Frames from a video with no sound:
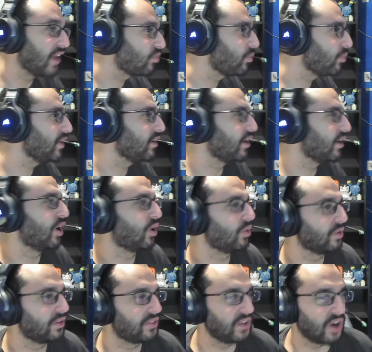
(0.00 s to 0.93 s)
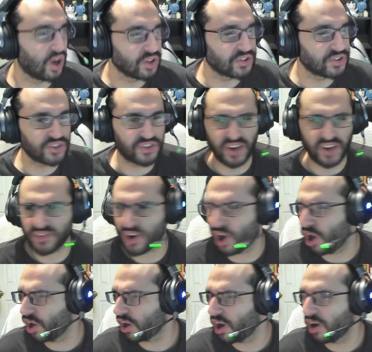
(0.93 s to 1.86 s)
we know, the altars have
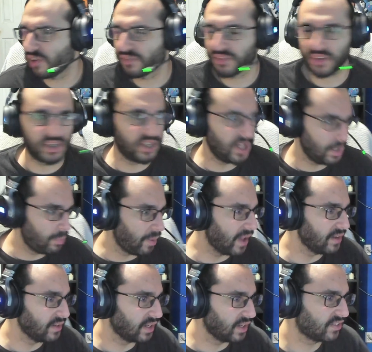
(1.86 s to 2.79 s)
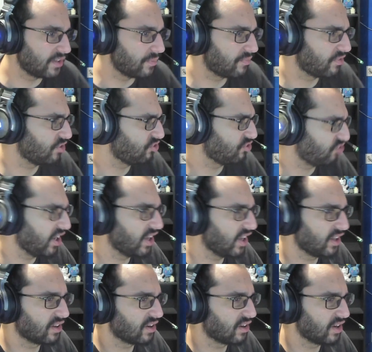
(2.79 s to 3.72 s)
gone off the deep end except for
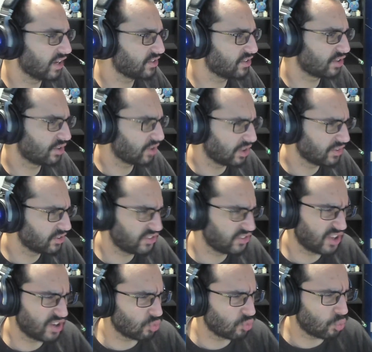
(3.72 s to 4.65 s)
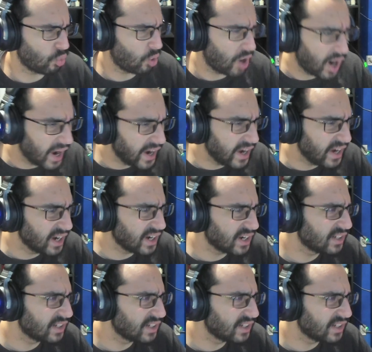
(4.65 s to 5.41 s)
Jane. I don't understand why